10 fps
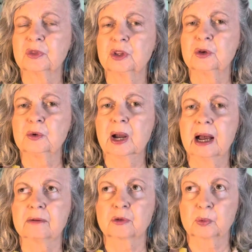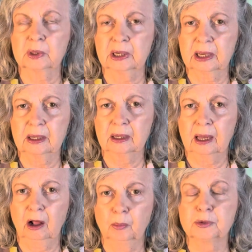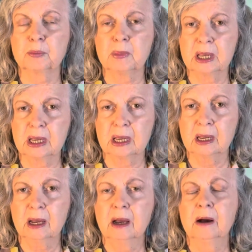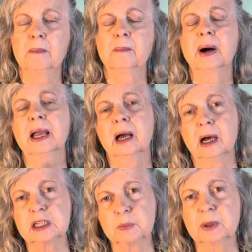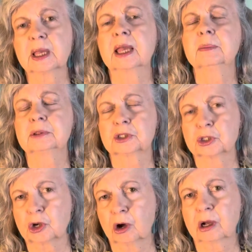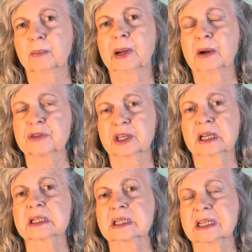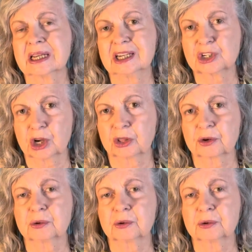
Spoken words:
you have really helped me by us being able to talk about things to each other